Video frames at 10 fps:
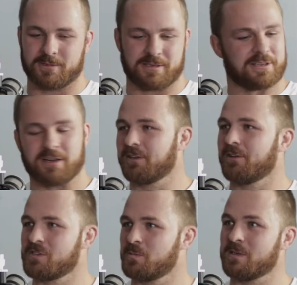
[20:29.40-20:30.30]
you know, go
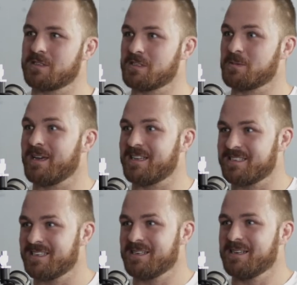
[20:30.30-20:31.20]
in spits and spats.
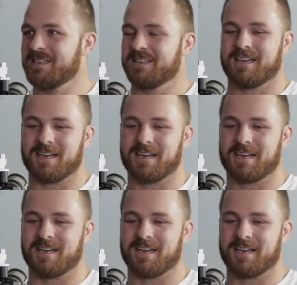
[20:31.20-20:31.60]
We'd